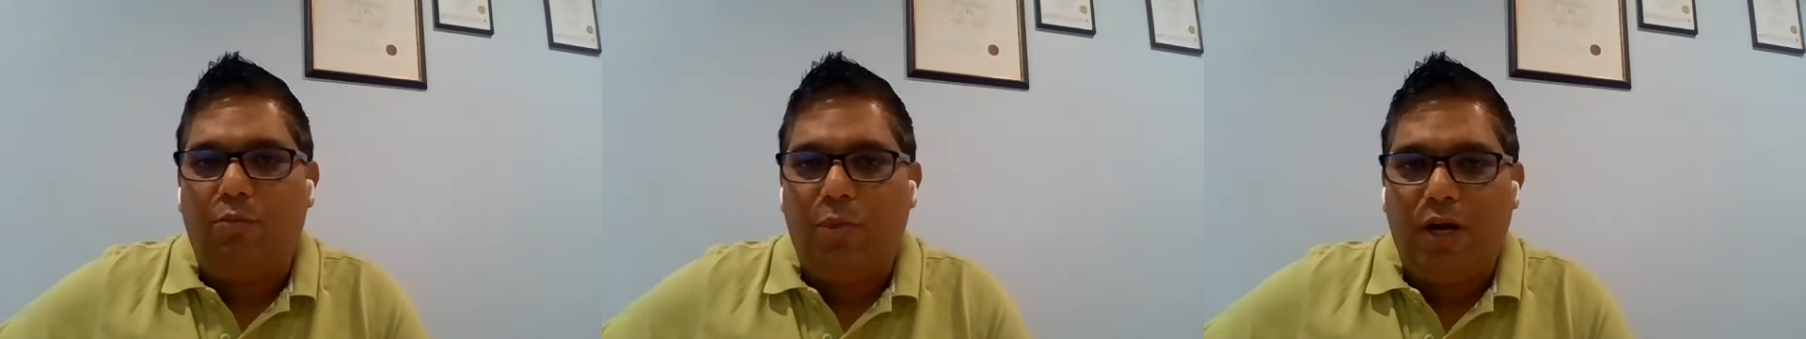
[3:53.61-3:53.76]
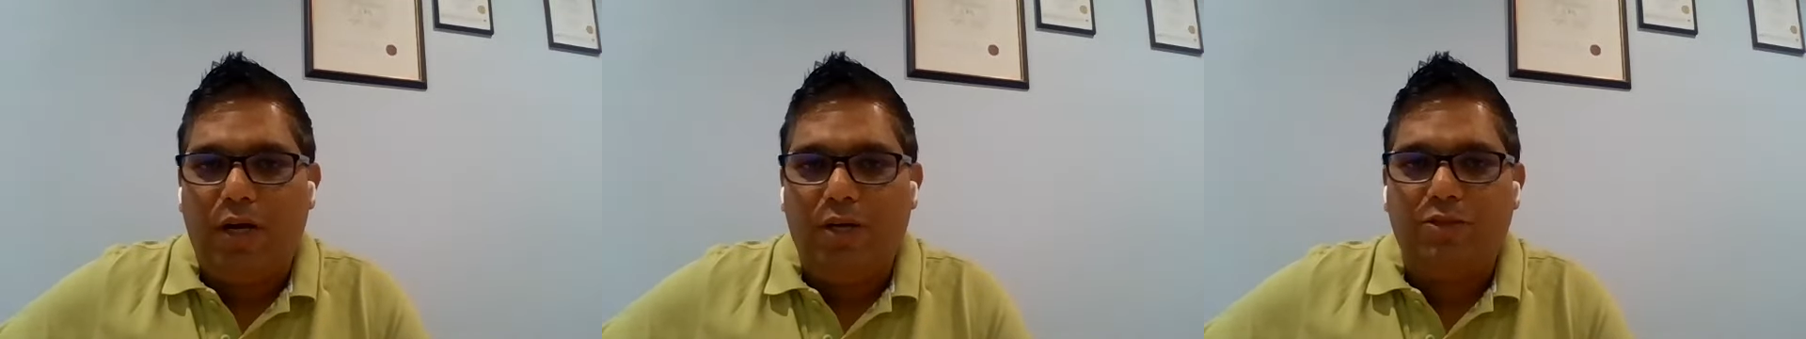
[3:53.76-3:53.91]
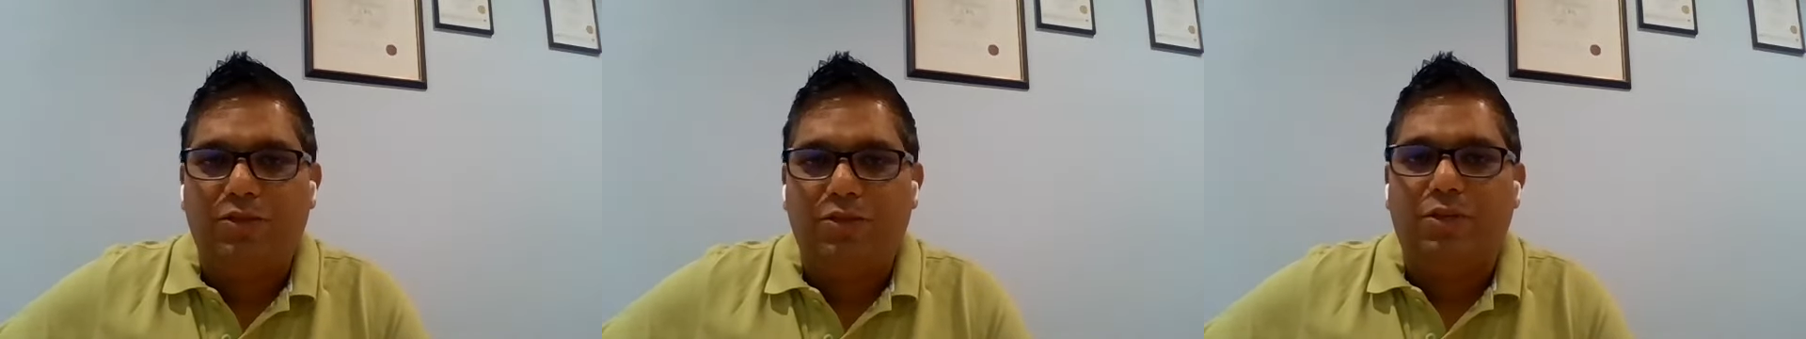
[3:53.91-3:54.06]

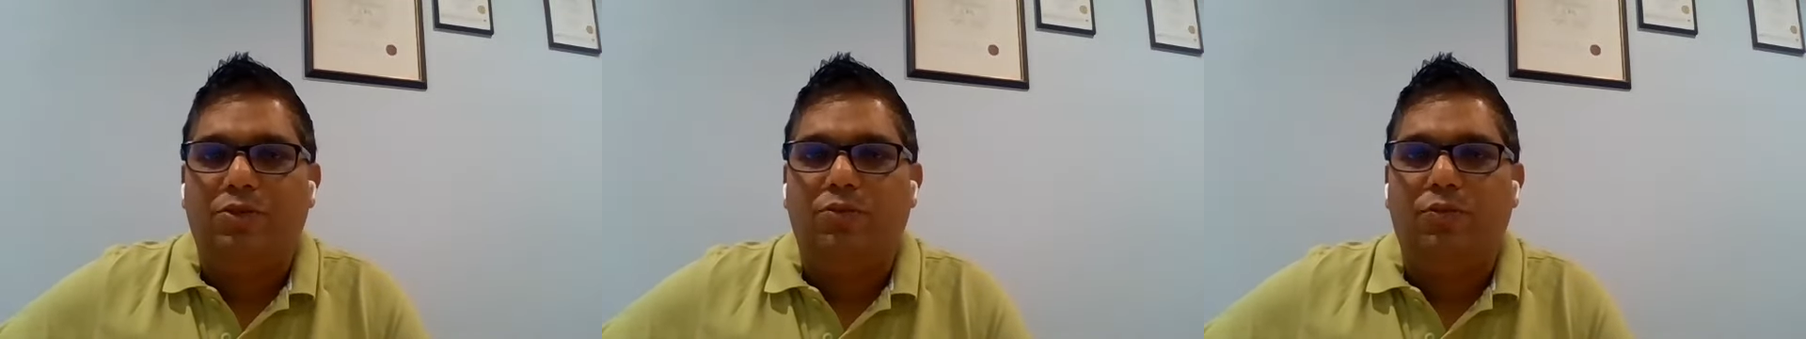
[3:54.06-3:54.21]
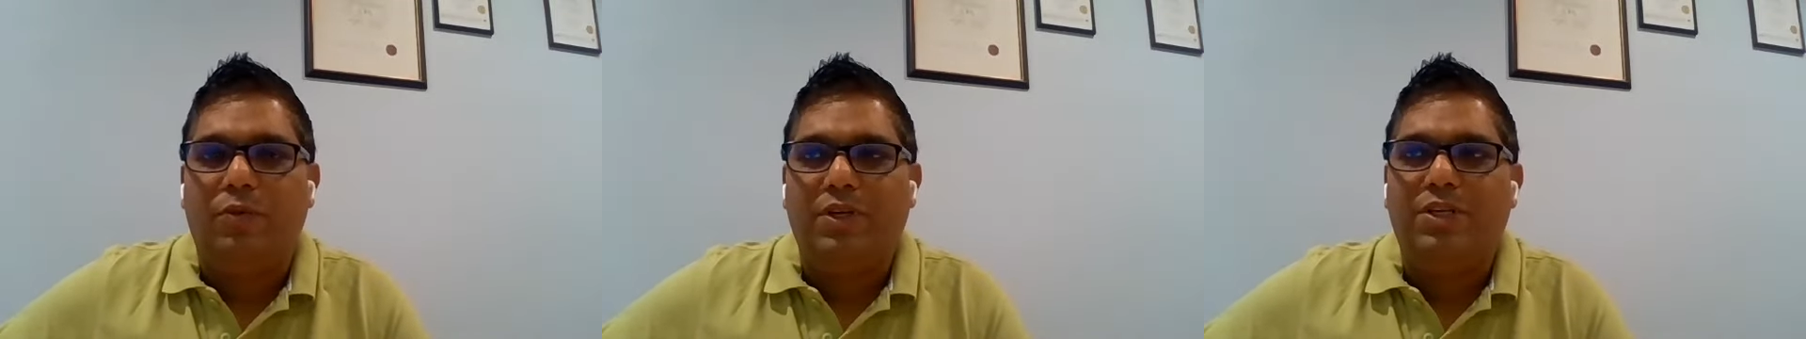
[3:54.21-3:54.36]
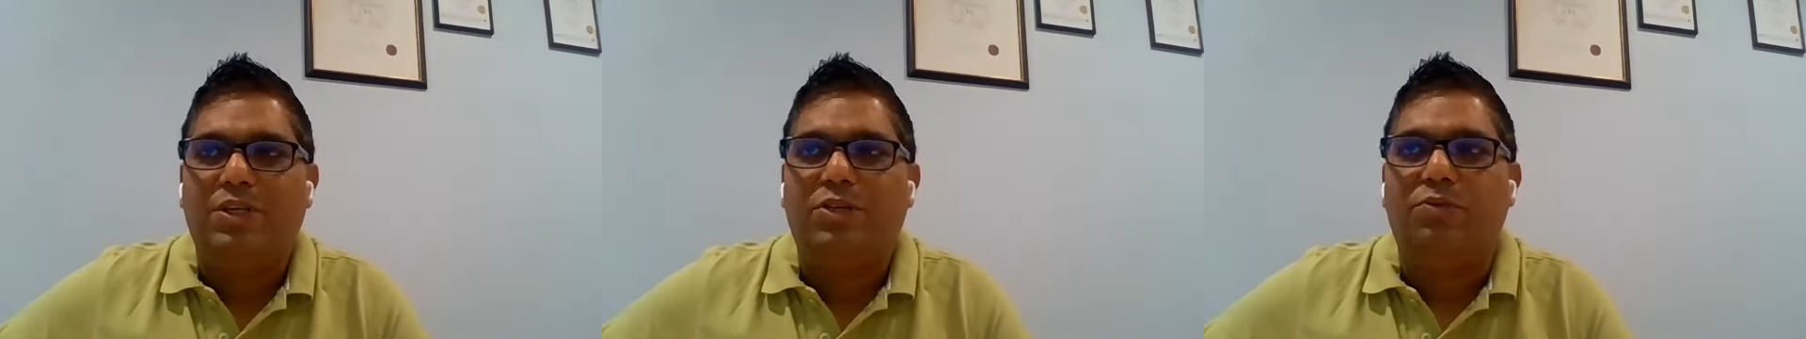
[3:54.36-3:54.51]
March
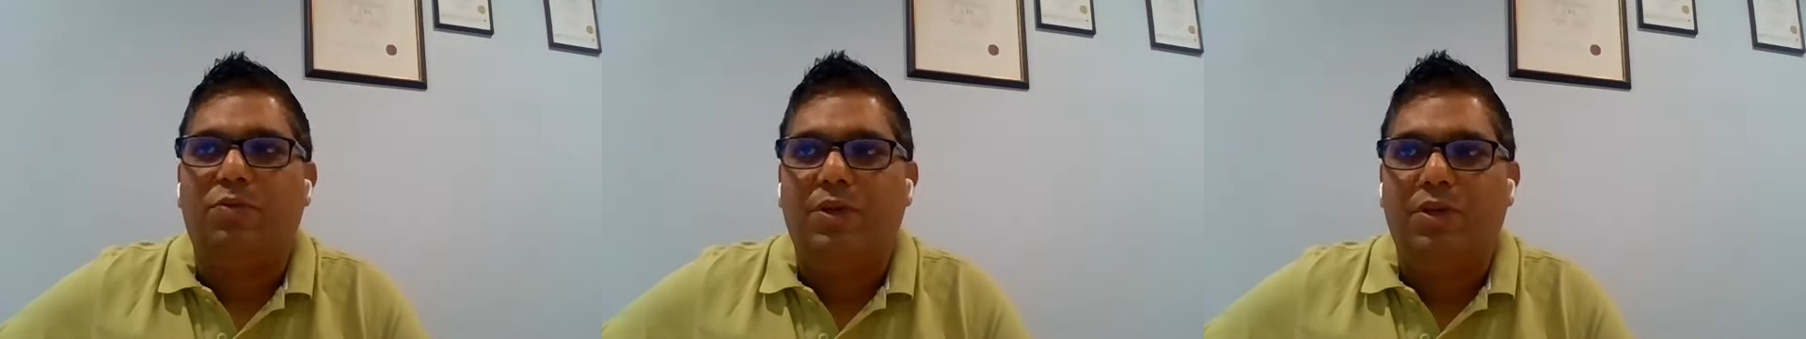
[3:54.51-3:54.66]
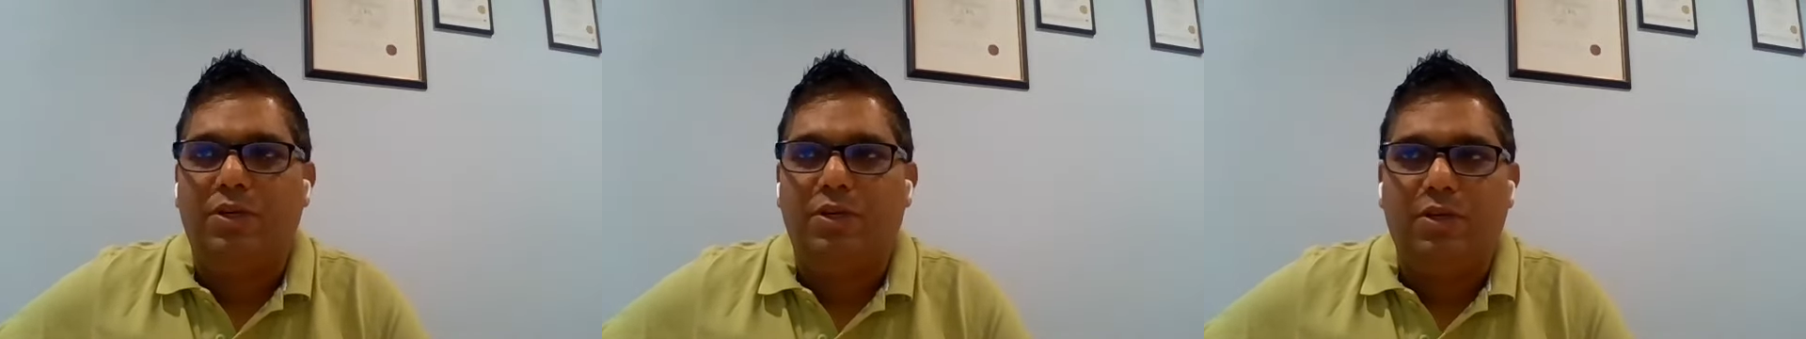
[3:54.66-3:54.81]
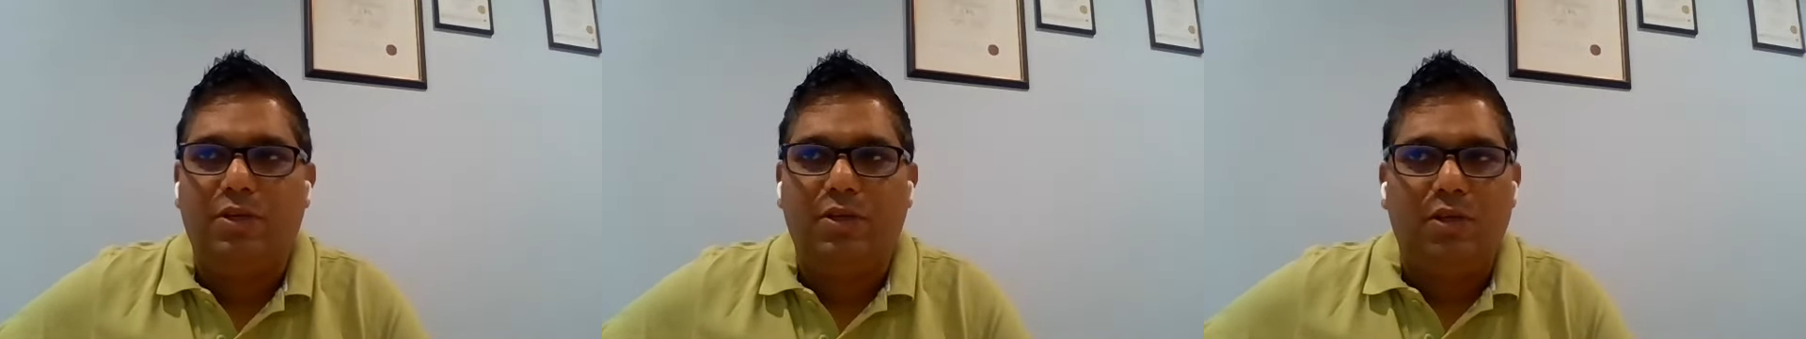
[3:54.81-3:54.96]

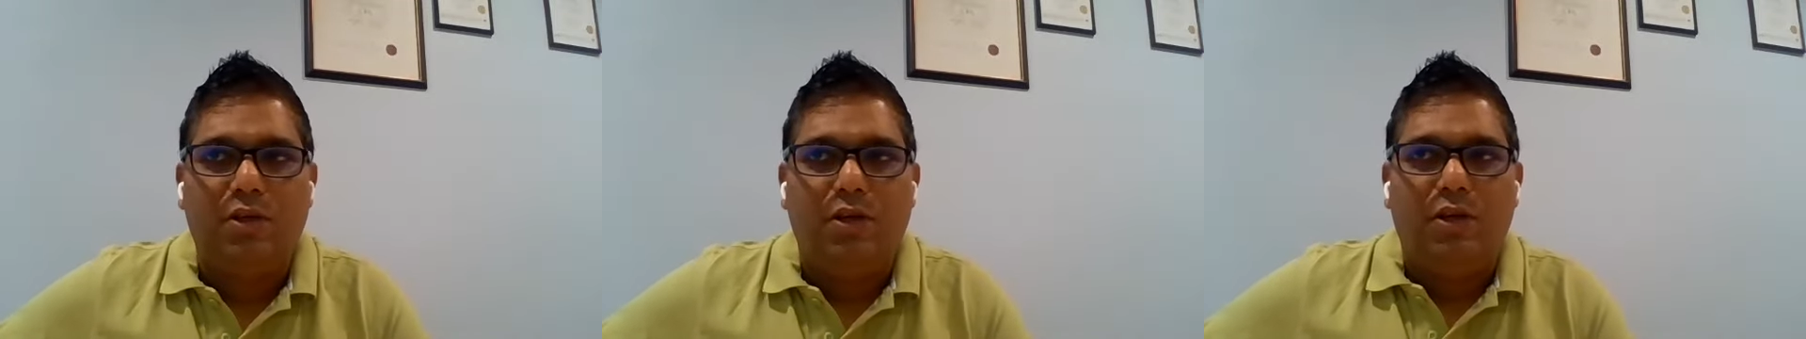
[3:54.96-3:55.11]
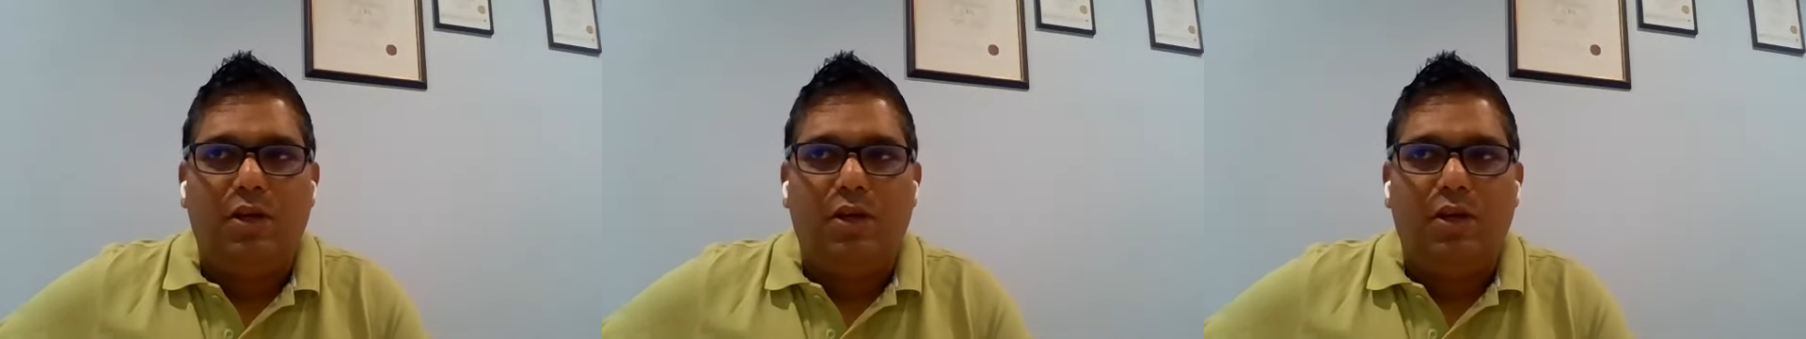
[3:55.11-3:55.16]
2020.